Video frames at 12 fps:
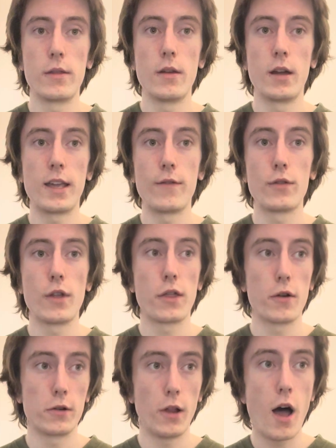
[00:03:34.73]
given the
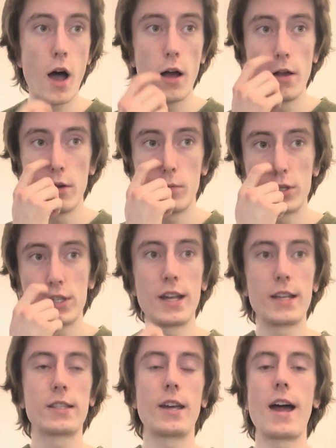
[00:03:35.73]
third law, which
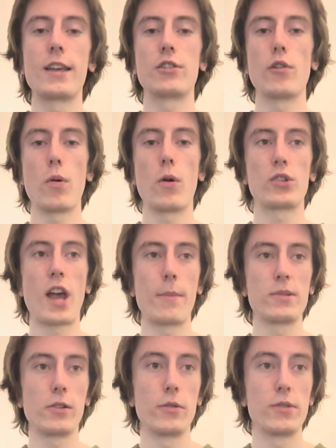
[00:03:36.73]
states that as you approach
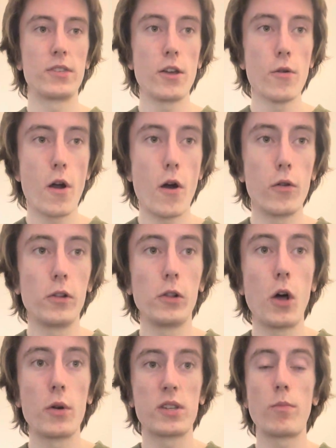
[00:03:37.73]
absolute zero, the
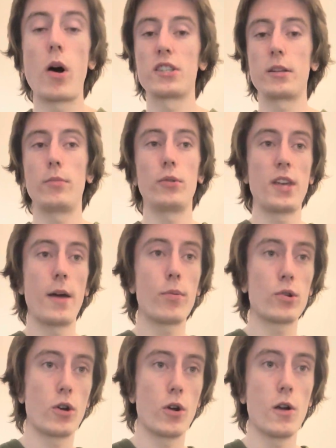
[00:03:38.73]
lowest possible
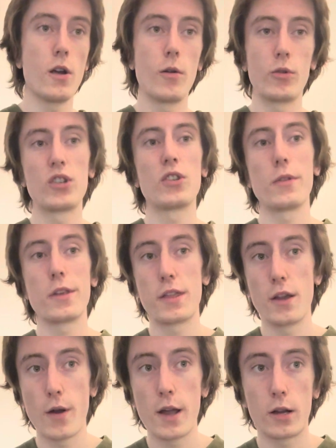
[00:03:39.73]
temperature, which is only
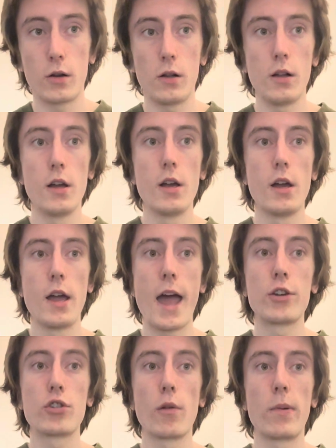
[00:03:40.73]
theoretical,
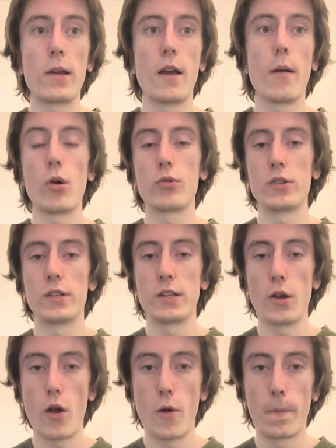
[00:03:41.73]
entropy approaches
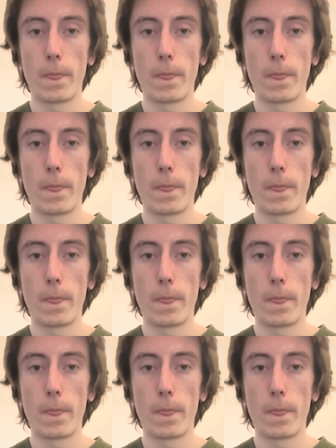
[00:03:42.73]
zero.